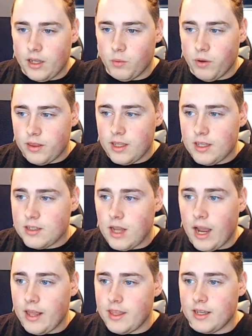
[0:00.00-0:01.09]
with this,
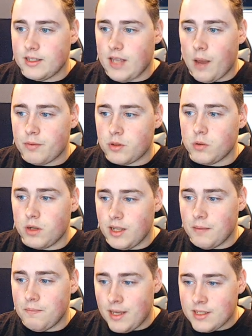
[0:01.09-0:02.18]
I think is absolutely
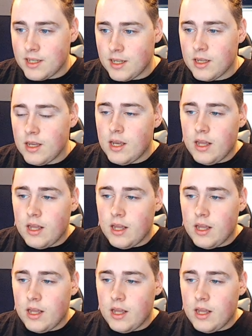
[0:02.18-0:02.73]
amazing.